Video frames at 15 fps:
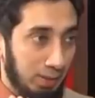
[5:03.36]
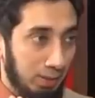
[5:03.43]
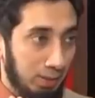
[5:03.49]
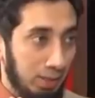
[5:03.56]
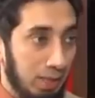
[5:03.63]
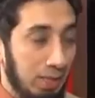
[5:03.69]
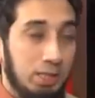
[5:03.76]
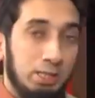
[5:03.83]
the
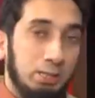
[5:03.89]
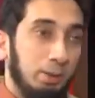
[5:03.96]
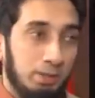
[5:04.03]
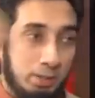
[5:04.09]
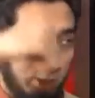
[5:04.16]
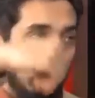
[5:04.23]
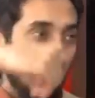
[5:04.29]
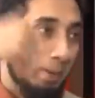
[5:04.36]
veil is
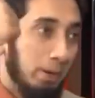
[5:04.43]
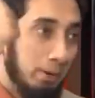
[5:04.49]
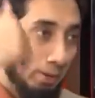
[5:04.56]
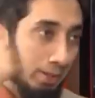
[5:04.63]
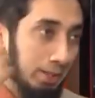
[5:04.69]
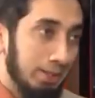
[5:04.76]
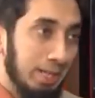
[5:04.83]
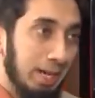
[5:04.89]
about to jump out
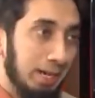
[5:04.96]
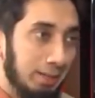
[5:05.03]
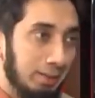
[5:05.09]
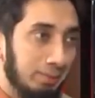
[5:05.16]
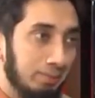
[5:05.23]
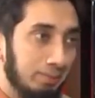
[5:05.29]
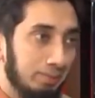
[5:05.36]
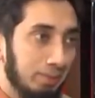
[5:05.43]
and attack
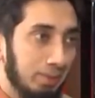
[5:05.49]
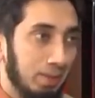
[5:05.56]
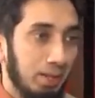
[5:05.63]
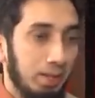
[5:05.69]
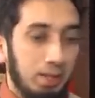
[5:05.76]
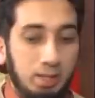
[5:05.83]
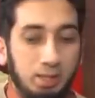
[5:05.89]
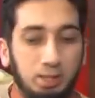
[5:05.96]
him.
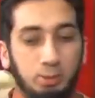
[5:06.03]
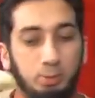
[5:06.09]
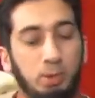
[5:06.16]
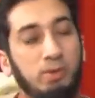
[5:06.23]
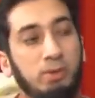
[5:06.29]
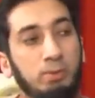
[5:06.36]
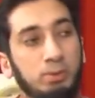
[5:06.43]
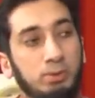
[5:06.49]
The
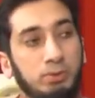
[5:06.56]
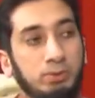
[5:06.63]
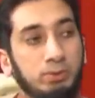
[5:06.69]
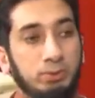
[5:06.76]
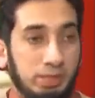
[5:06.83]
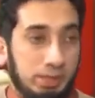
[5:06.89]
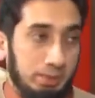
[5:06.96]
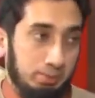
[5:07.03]
Prophet was
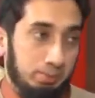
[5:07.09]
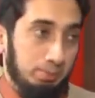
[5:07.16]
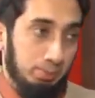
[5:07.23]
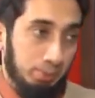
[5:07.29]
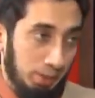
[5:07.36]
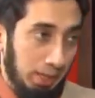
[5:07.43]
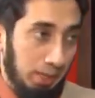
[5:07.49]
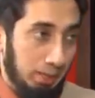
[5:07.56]

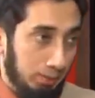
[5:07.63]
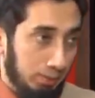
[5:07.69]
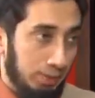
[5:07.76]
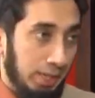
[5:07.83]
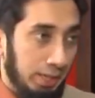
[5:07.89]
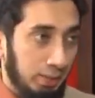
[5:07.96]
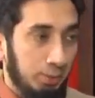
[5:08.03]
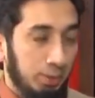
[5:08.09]
praying and
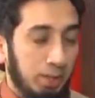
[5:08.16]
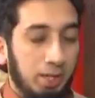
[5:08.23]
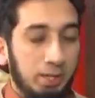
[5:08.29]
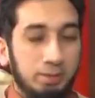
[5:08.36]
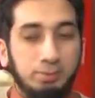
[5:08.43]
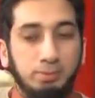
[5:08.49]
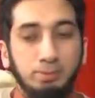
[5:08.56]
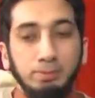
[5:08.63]
reciting
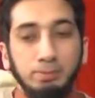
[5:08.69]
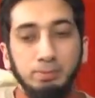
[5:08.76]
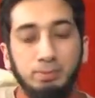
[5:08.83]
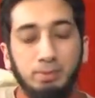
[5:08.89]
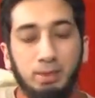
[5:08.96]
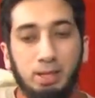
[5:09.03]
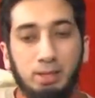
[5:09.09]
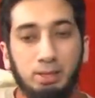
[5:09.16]
Quran.
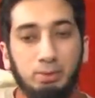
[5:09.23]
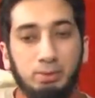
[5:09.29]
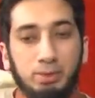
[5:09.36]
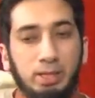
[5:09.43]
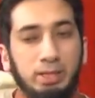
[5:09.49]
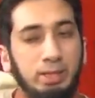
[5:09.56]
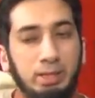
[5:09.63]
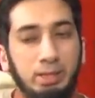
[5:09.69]
And he
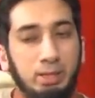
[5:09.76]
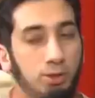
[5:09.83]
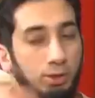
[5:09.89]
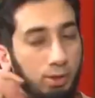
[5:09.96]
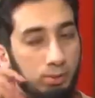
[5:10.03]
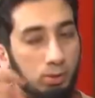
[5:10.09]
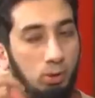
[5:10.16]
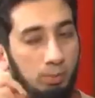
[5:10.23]
recited and he
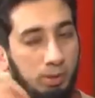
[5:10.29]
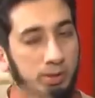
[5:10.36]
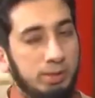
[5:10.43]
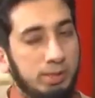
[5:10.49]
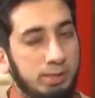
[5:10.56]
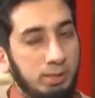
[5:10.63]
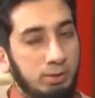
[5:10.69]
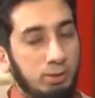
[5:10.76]
thought, Umar is
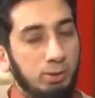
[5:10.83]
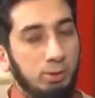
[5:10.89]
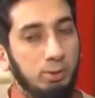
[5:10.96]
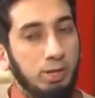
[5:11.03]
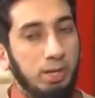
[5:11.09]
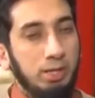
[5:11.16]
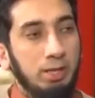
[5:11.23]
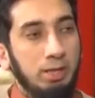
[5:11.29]
listening to the
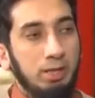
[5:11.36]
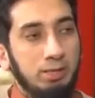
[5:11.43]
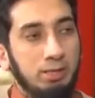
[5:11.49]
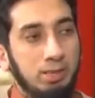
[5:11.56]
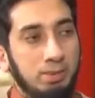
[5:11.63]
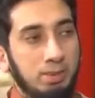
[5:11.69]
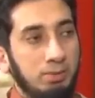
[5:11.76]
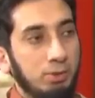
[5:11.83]
Quran and he thinks
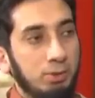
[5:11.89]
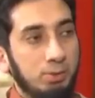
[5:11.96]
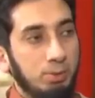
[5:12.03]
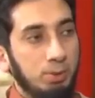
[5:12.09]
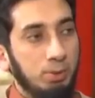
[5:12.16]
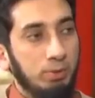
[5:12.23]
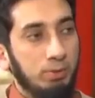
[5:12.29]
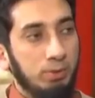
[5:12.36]
to himself, this is
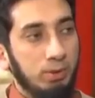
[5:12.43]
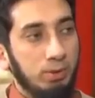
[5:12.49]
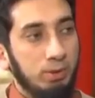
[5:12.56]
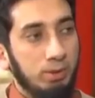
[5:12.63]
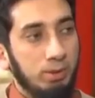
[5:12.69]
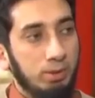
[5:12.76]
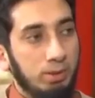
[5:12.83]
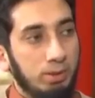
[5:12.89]
beautiful.